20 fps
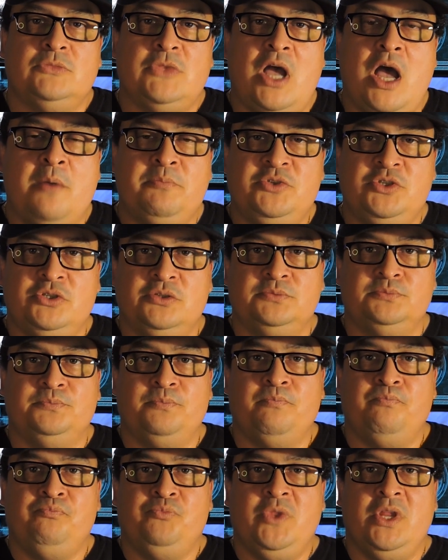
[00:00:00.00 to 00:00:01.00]
option.
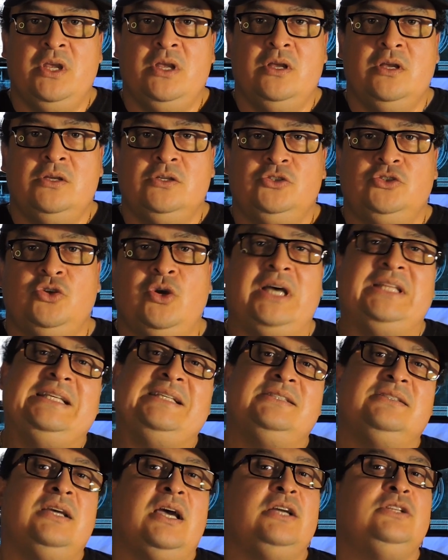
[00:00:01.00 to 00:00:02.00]
So I
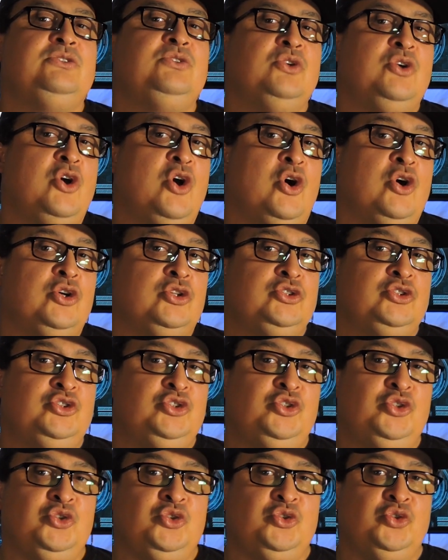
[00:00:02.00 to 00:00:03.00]
decided to go
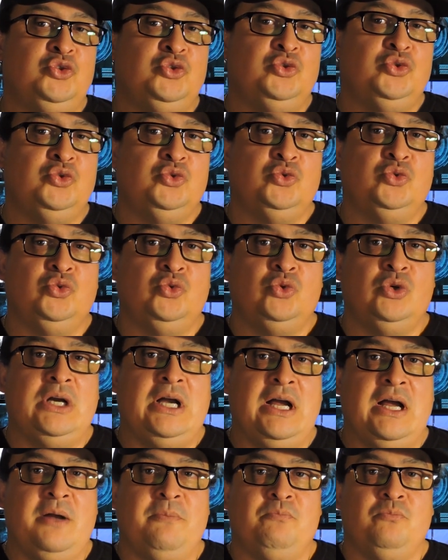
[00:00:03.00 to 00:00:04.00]
to
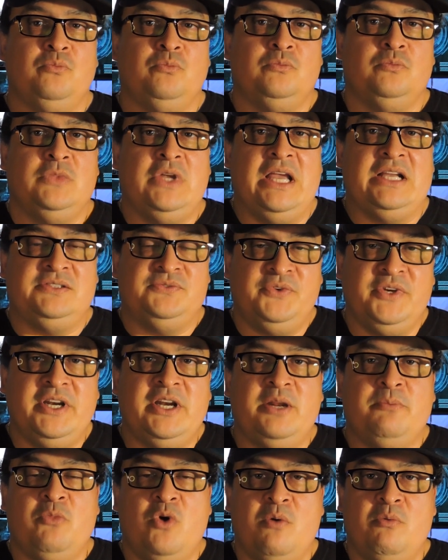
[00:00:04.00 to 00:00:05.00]

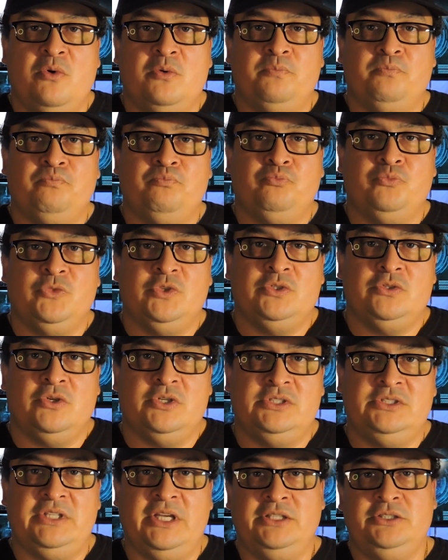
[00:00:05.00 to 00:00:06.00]
Xfinity Mobile.
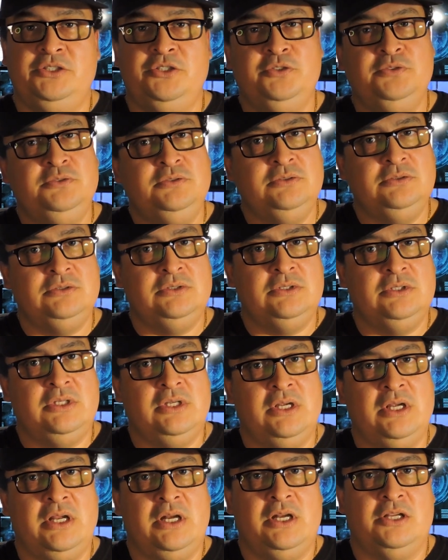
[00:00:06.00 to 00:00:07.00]
So stay tuned
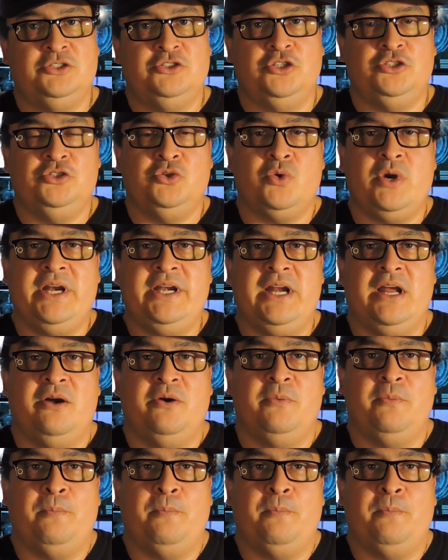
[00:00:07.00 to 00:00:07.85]
and I'll show you right now.